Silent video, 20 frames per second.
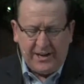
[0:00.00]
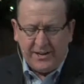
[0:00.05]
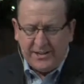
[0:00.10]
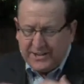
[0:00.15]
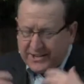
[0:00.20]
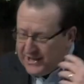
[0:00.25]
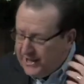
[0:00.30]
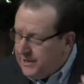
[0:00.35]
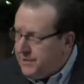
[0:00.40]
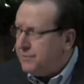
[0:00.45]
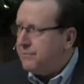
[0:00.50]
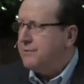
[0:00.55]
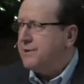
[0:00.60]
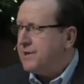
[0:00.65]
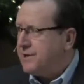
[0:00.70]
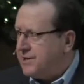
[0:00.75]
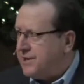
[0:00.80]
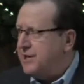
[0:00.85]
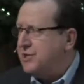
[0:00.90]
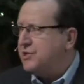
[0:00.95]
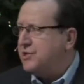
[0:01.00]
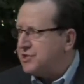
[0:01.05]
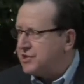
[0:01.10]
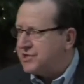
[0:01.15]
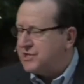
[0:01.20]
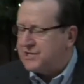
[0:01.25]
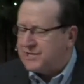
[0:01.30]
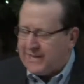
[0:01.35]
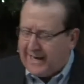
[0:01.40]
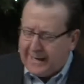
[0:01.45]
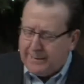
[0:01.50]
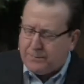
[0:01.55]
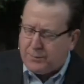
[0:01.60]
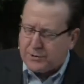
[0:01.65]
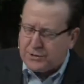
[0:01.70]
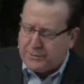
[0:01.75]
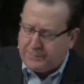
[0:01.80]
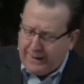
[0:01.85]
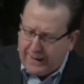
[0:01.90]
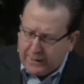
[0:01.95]
continued to teach his
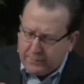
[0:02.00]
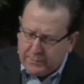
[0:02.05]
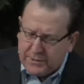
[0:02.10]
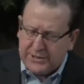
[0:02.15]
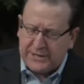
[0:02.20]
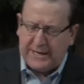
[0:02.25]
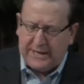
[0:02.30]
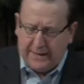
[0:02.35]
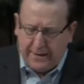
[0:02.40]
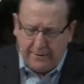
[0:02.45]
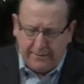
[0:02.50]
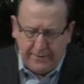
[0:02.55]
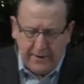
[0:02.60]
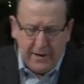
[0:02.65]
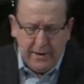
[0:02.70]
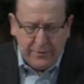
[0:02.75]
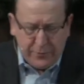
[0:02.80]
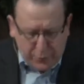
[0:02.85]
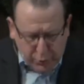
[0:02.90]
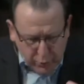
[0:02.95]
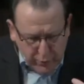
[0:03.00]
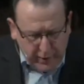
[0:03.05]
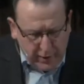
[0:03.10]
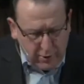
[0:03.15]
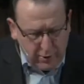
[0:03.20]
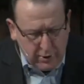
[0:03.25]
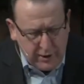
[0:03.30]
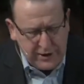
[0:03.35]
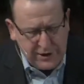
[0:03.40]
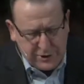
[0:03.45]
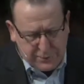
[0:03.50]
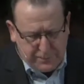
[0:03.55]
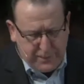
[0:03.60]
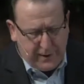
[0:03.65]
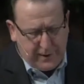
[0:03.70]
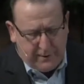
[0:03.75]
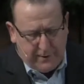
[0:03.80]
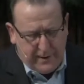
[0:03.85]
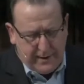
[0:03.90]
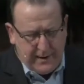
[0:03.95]
disciples about himself through the Holy
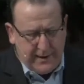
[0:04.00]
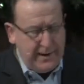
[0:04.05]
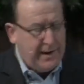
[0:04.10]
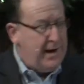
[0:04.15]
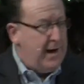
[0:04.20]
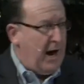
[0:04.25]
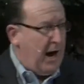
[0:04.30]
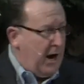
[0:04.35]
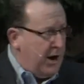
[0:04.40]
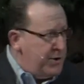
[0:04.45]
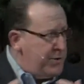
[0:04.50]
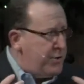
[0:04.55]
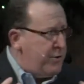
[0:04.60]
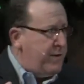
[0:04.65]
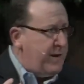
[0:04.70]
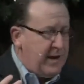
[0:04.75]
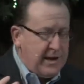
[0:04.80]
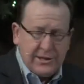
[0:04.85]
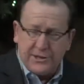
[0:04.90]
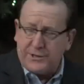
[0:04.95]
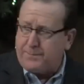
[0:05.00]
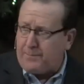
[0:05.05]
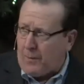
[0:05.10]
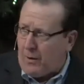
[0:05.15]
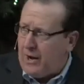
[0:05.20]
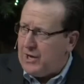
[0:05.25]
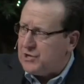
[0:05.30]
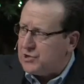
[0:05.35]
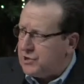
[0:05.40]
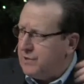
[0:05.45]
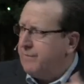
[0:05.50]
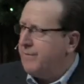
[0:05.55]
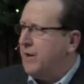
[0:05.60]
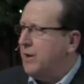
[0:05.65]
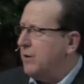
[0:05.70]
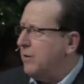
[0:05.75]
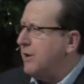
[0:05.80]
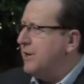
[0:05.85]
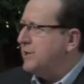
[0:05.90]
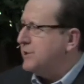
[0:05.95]
Spirit. And under the inspiration of the
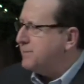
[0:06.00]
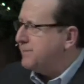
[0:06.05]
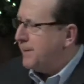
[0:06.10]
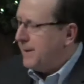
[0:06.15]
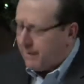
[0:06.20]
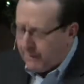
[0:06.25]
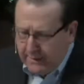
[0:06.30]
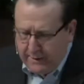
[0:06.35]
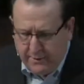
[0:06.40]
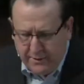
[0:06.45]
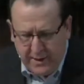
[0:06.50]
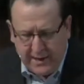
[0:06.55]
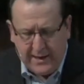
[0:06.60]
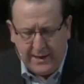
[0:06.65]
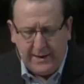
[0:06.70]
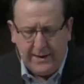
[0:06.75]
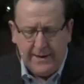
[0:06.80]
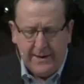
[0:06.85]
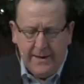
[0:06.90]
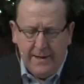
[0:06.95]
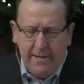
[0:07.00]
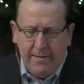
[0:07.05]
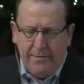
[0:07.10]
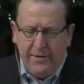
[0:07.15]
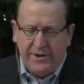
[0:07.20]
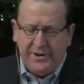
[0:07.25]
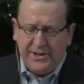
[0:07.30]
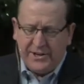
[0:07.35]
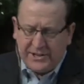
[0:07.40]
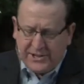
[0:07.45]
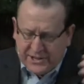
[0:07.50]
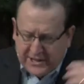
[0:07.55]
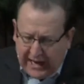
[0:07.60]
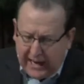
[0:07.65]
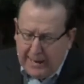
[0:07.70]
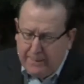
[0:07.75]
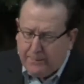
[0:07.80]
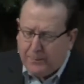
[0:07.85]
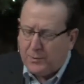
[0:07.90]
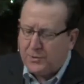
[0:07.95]
Holy Spirit, then, the
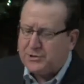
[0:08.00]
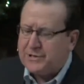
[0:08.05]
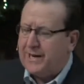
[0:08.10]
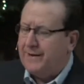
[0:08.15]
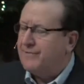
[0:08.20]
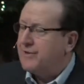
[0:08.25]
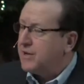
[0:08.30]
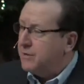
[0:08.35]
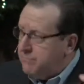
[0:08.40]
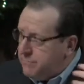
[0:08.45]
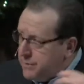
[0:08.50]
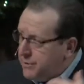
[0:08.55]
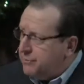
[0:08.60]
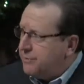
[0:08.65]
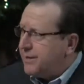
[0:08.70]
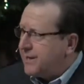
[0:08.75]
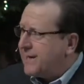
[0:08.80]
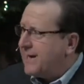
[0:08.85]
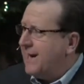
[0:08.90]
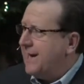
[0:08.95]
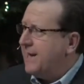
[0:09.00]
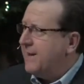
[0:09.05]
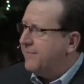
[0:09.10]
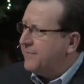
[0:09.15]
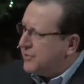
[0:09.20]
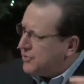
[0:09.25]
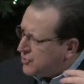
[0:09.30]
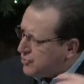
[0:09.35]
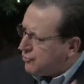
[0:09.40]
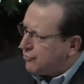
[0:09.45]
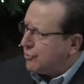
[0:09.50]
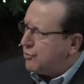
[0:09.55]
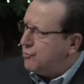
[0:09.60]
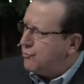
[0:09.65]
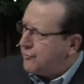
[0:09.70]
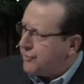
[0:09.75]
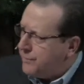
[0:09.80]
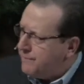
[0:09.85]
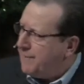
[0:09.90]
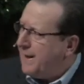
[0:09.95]
disciples have communicated the
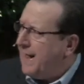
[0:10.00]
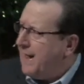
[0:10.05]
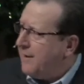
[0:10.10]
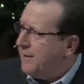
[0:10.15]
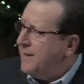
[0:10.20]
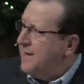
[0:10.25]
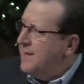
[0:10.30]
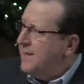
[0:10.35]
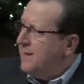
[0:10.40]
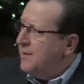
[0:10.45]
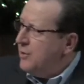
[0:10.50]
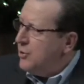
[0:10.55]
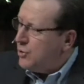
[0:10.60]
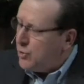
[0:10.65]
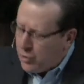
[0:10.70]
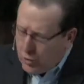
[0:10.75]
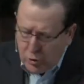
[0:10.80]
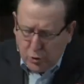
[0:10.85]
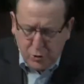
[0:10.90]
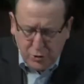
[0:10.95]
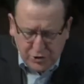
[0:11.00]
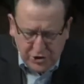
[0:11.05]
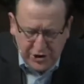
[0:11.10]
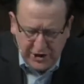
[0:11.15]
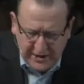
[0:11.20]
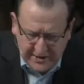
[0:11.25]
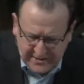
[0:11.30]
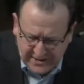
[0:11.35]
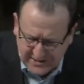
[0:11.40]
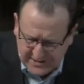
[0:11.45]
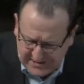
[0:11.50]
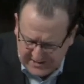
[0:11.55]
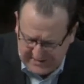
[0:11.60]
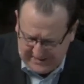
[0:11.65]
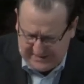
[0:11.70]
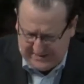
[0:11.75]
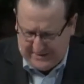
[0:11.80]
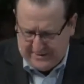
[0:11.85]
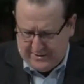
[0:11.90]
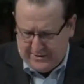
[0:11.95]
truth about who Jesus
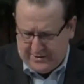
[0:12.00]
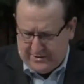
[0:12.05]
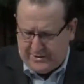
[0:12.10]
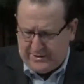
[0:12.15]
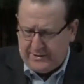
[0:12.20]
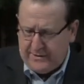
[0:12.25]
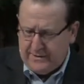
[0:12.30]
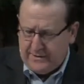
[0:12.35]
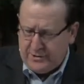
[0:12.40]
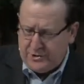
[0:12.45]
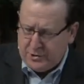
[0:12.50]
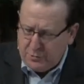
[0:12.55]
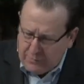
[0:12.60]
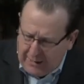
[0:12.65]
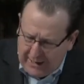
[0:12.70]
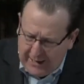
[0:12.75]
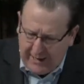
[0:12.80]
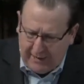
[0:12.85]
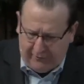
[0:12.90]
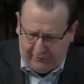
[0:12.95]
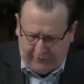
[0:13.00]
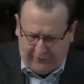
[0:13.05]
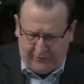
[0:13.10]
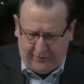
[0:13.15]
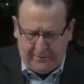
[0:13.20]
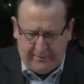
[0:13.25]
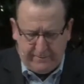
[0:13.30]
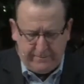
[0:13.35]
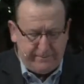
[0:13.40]
is to us